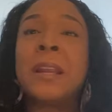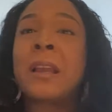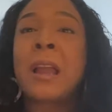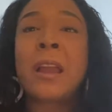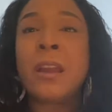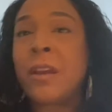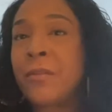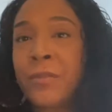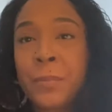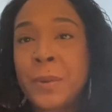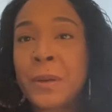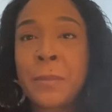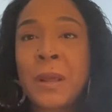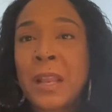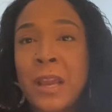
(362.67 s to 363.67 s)
I had ever
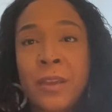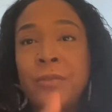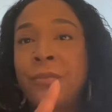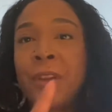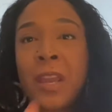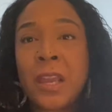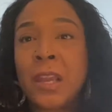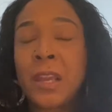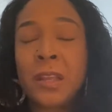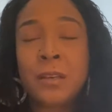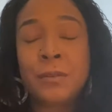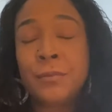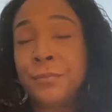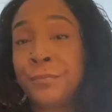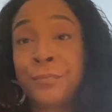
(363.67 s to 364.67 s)
been in my life,
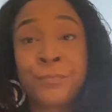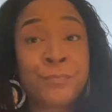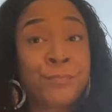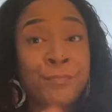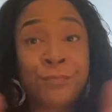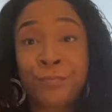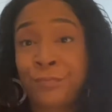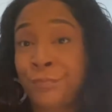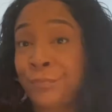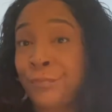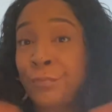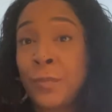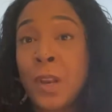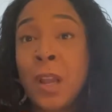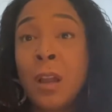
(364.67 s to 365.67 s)
and
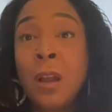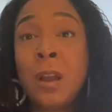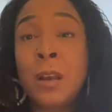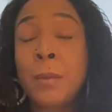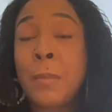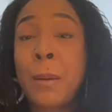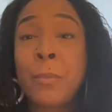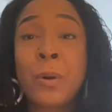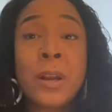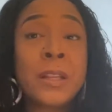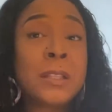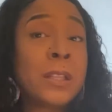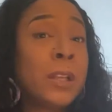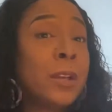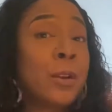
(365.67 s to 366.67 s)
honey, my brain
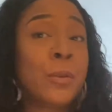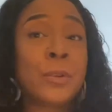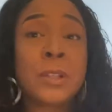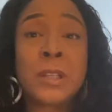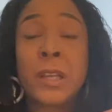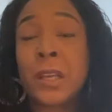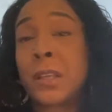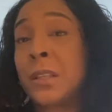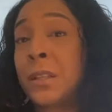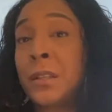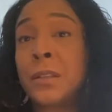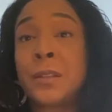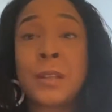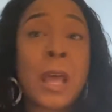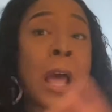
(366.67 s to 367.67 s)
said go to
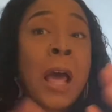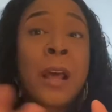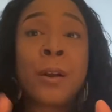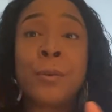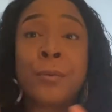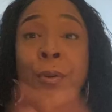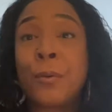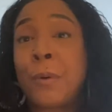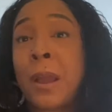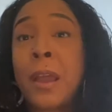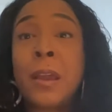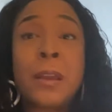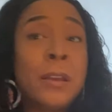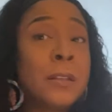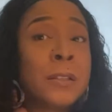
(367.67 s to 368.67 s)
Texas. I don't know
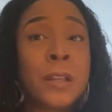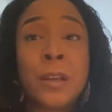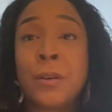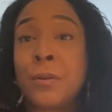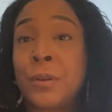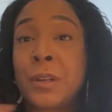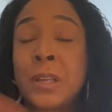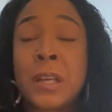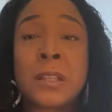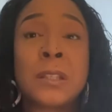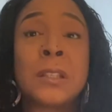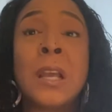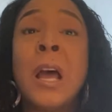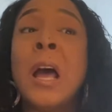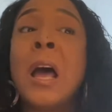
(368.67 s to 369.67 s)
why it said go to Texas.
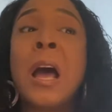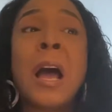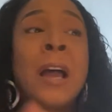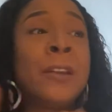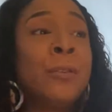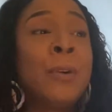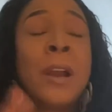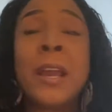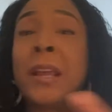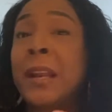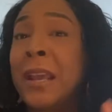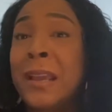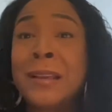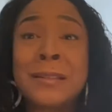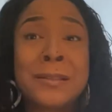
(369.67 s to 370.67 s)
I knew I had
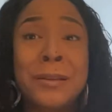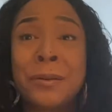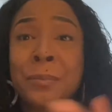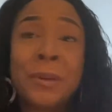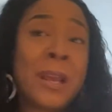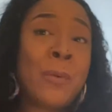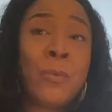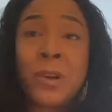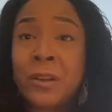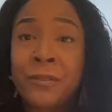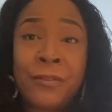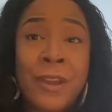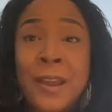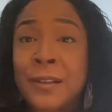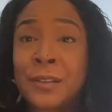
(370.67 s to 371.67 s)
an ex there, but that wasn't a
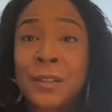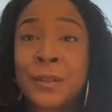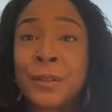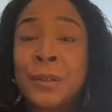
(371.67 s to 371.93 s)
factor.